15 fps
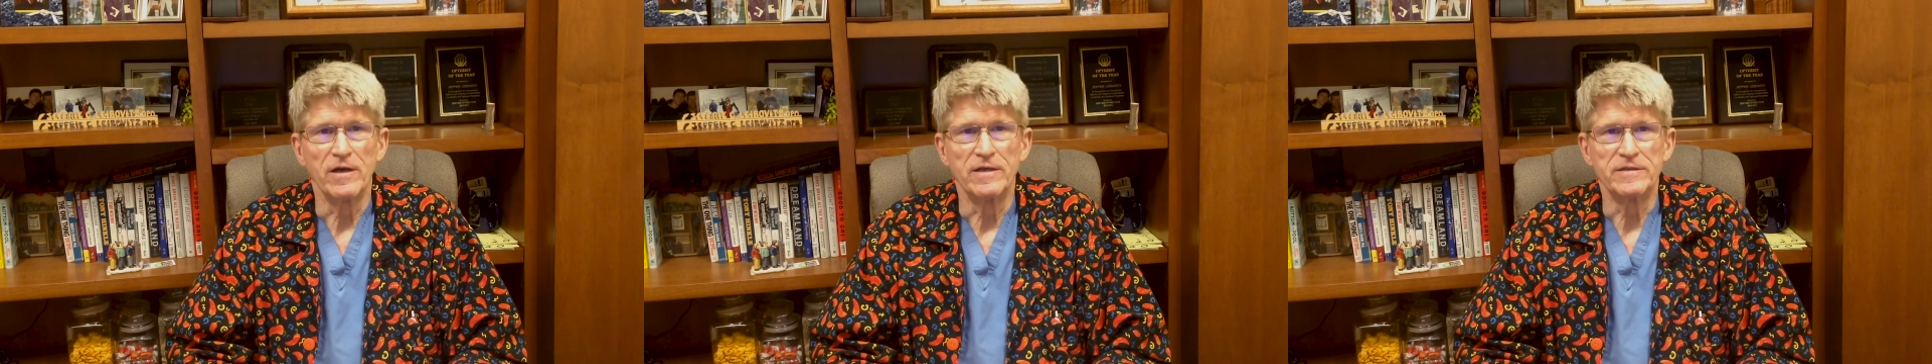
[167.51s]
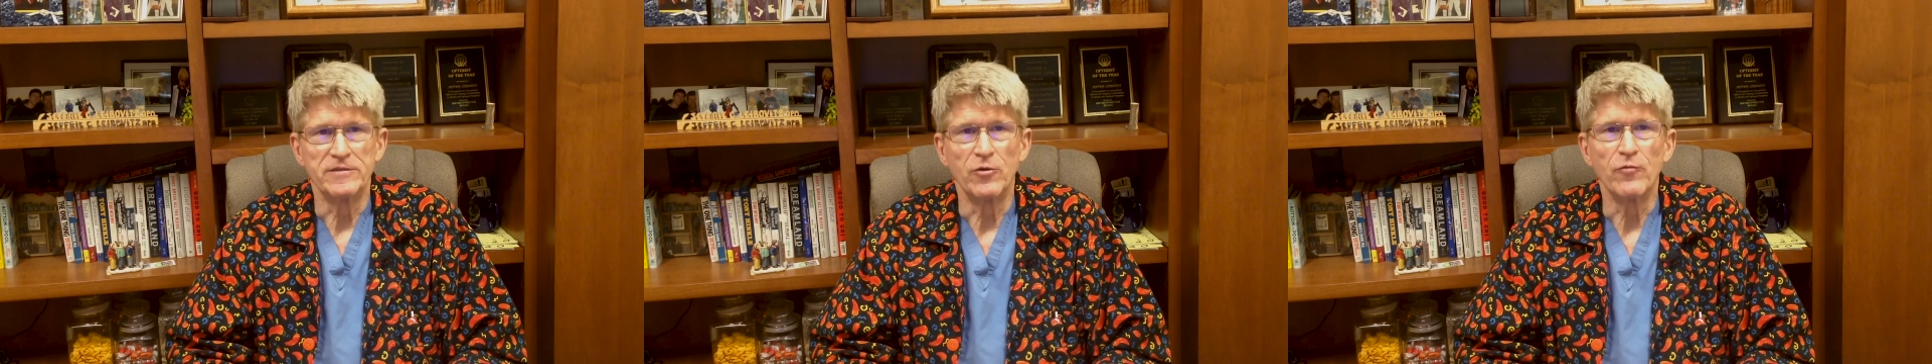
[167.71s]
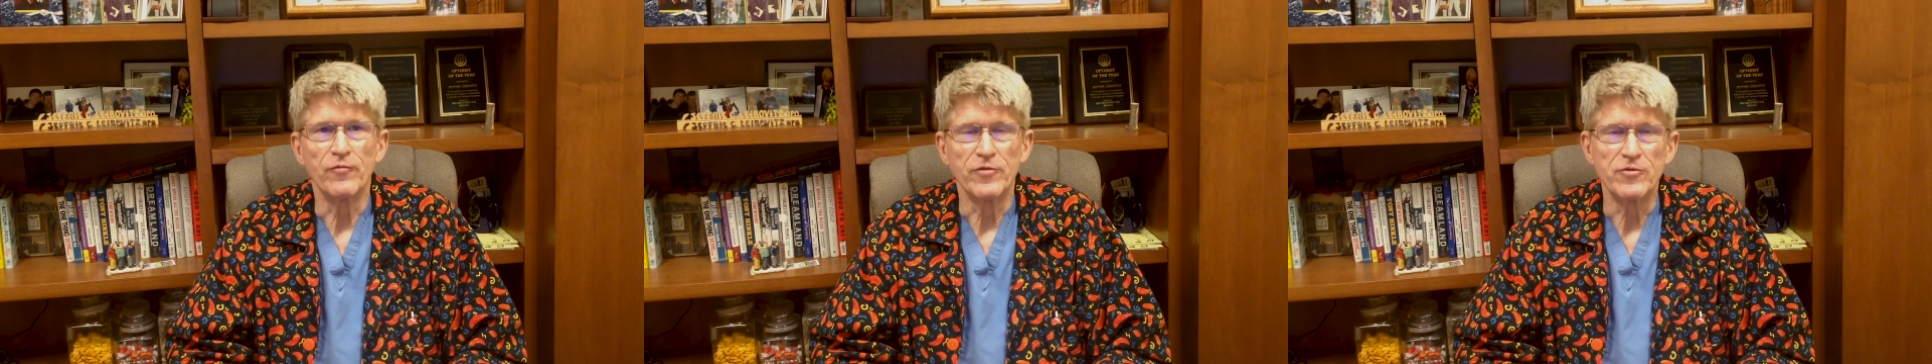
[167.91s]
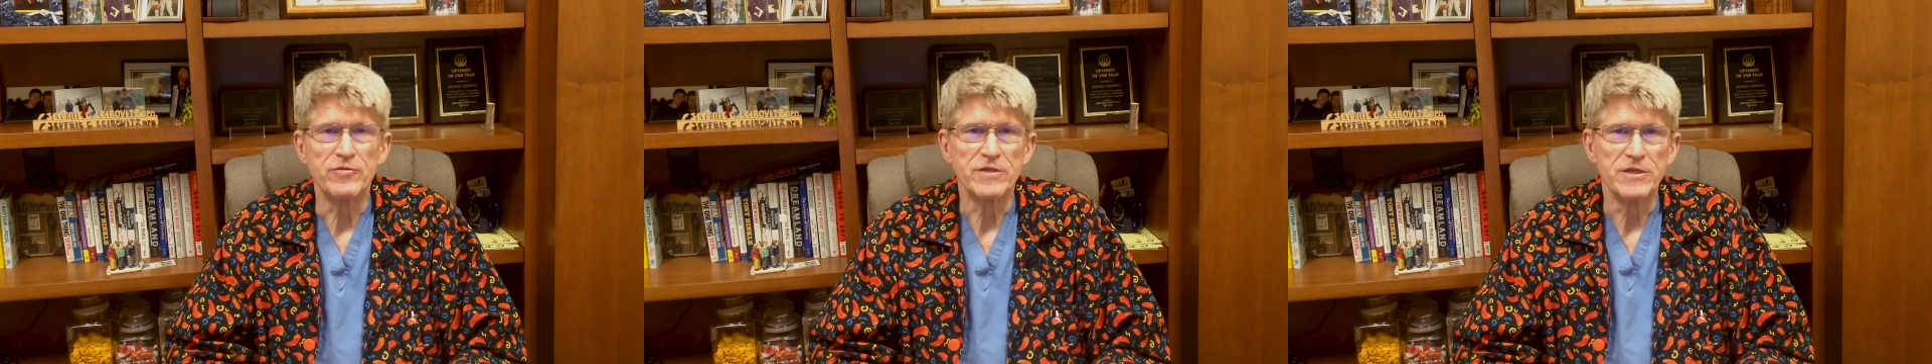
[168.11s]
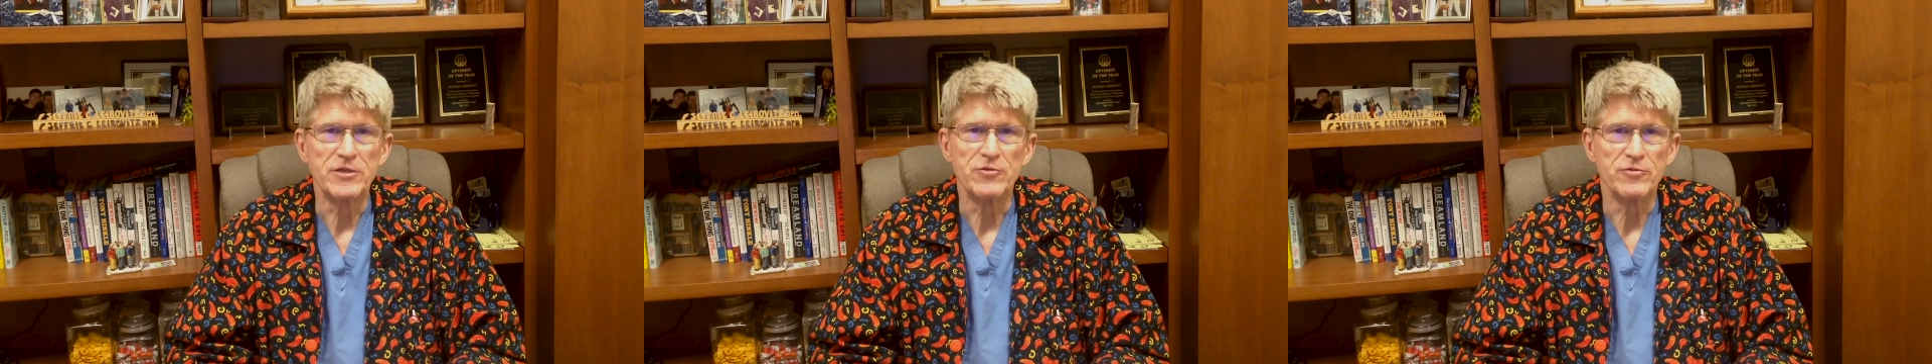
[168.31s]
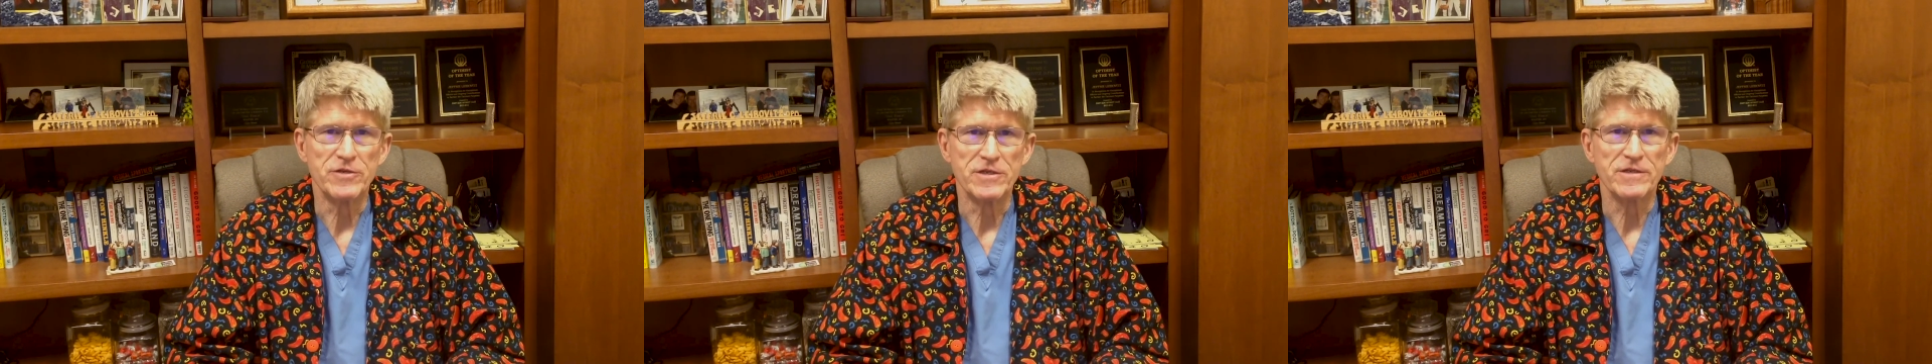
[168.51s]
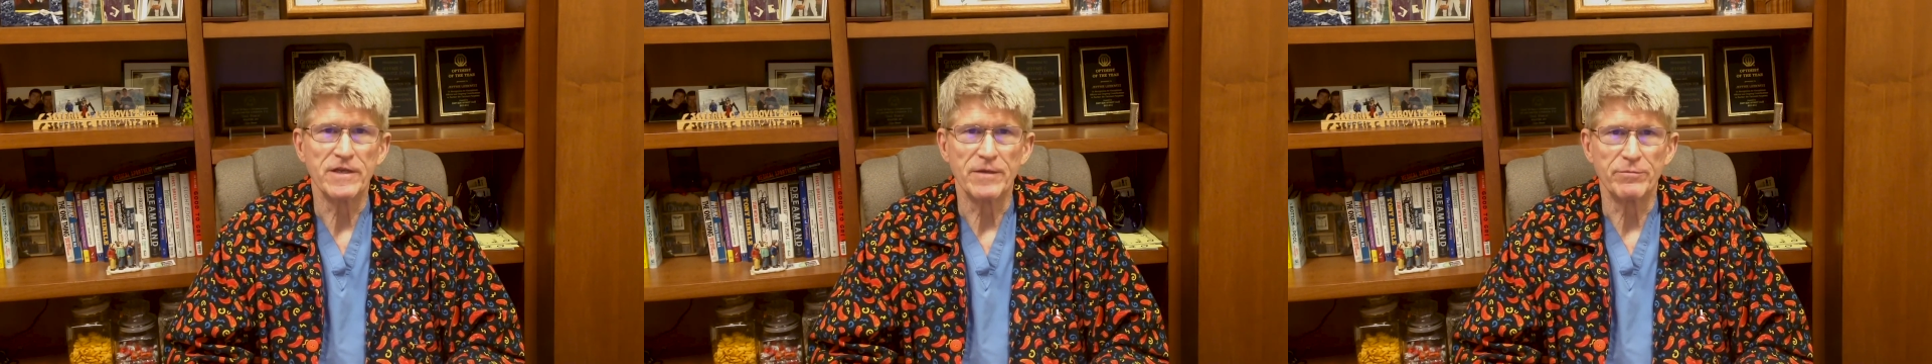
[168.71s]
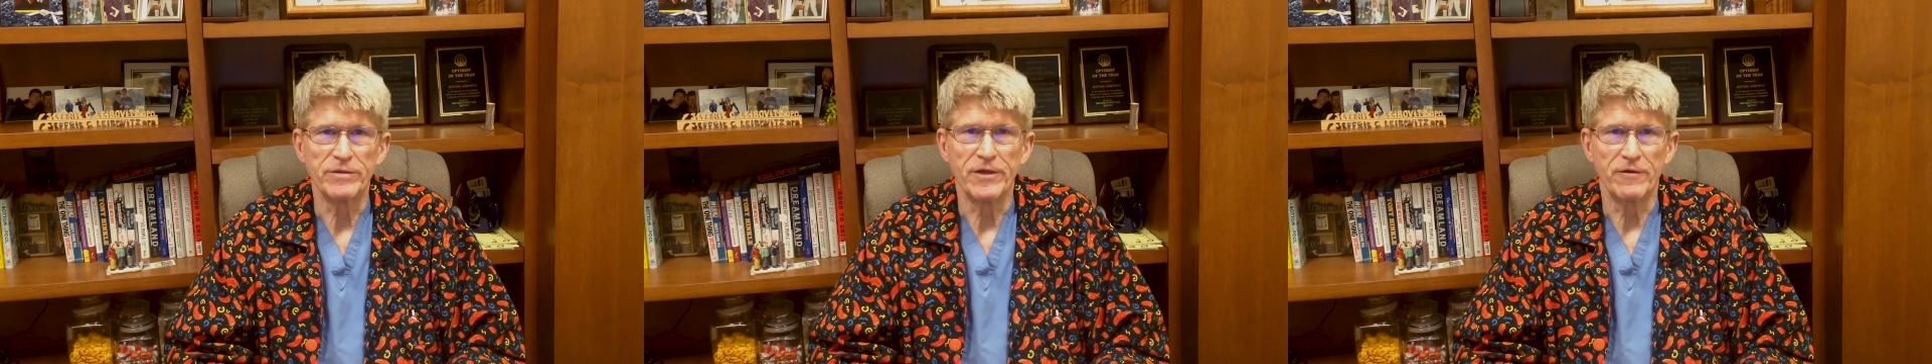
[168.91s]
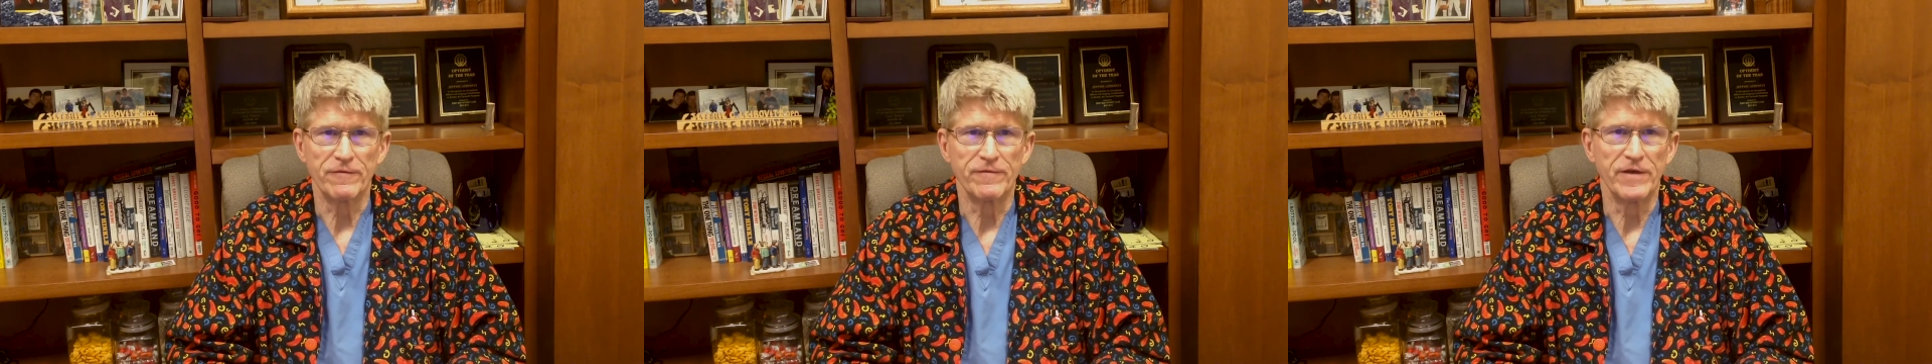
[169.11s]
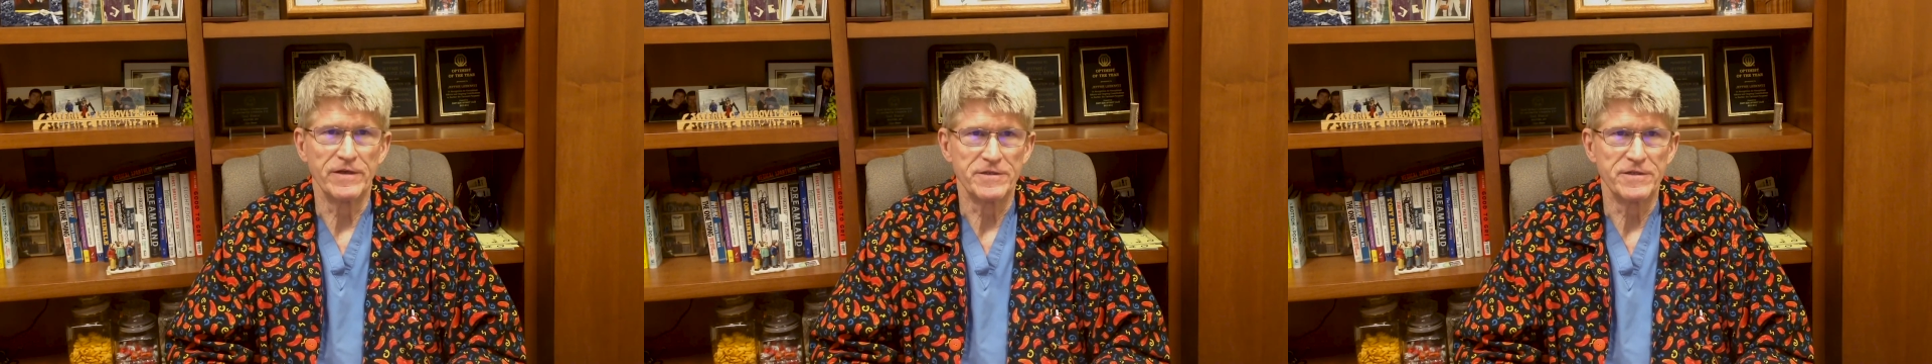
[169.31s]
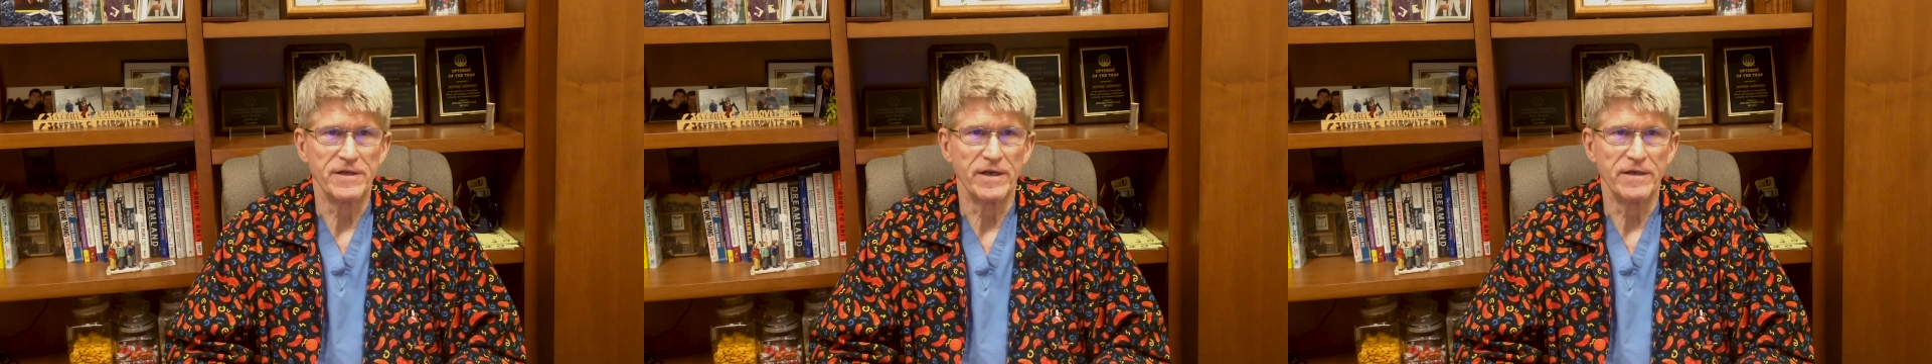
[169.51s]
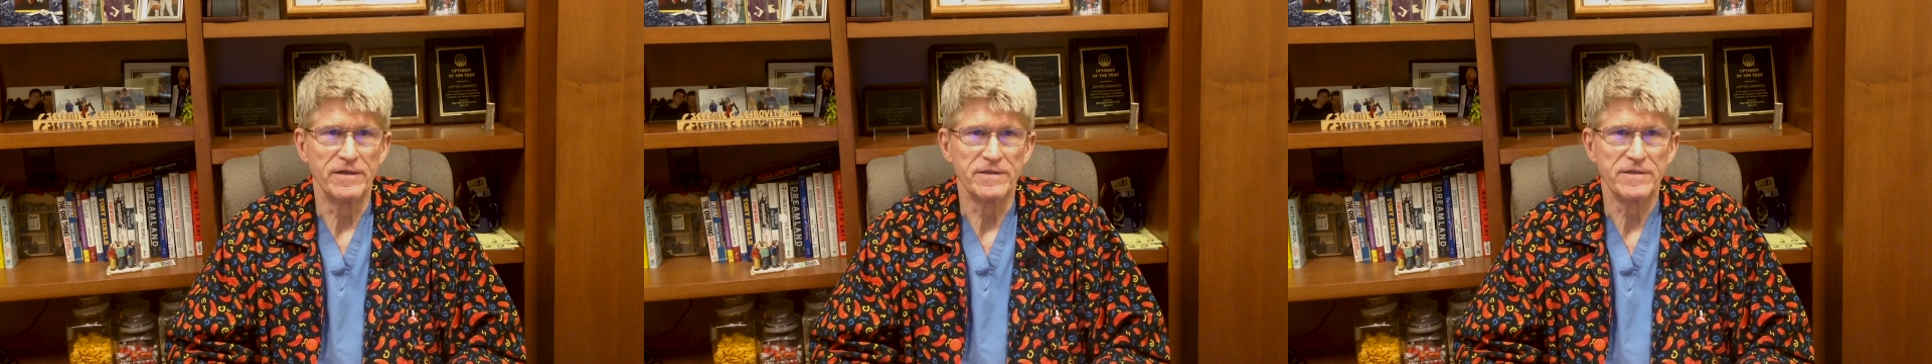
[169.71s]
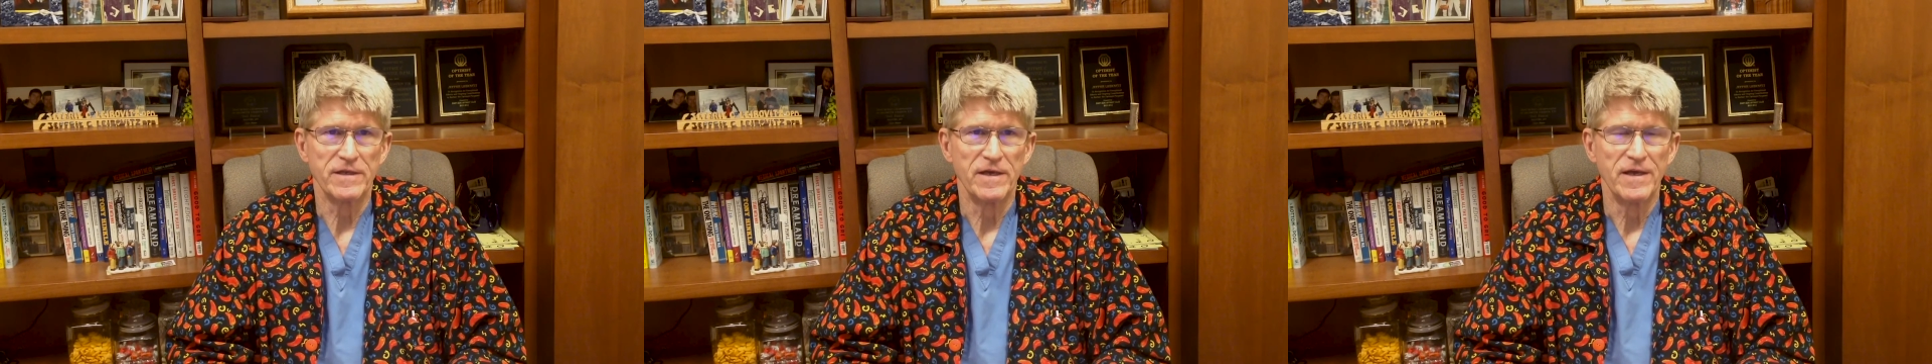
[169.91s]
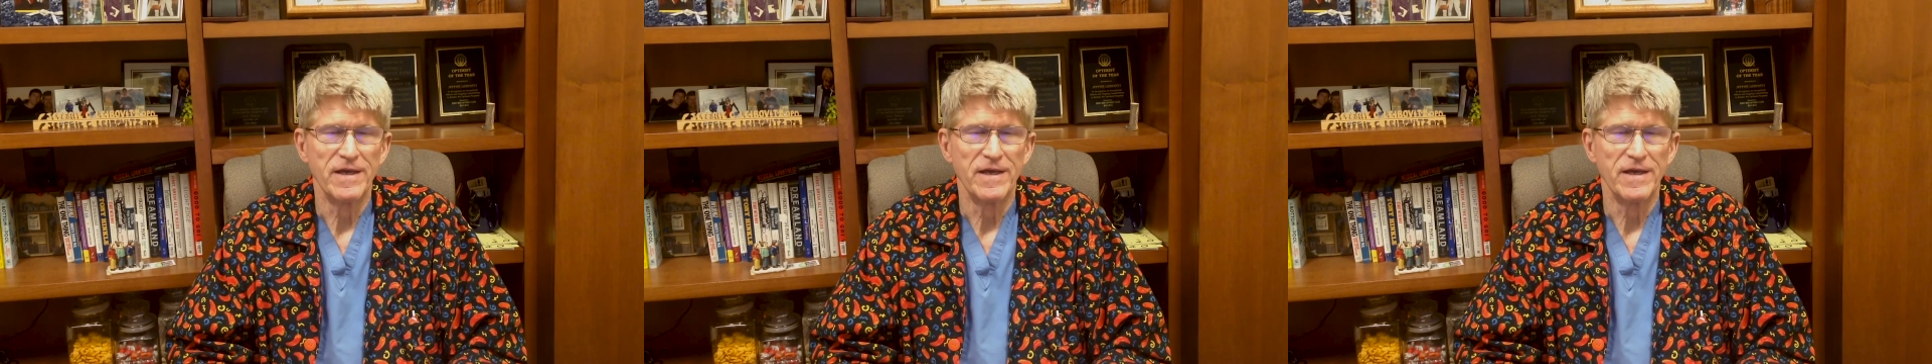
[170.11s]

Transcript: is an overuse injury just like plantar fasciitis.